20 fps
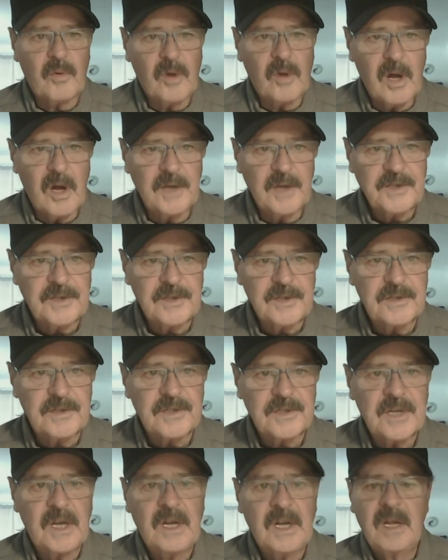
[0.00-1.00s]

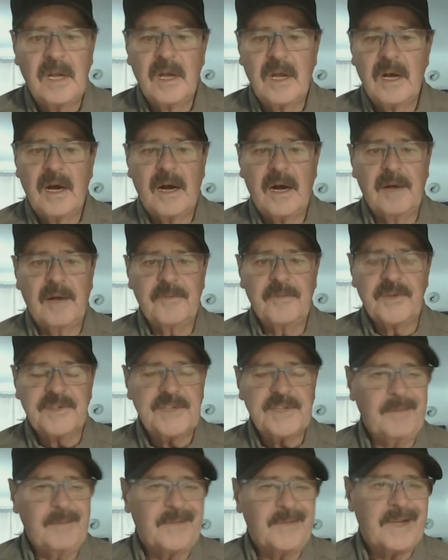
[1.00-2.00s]
launches. The
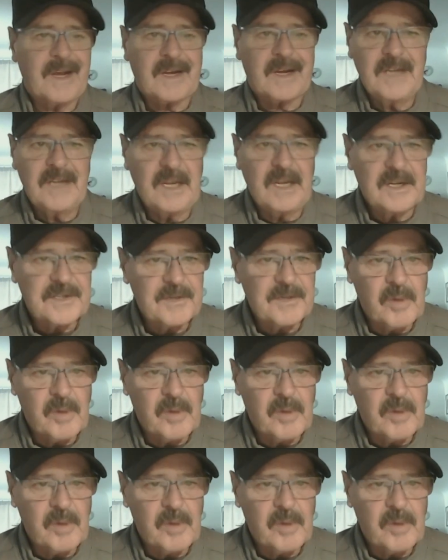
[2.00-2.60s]
same techniques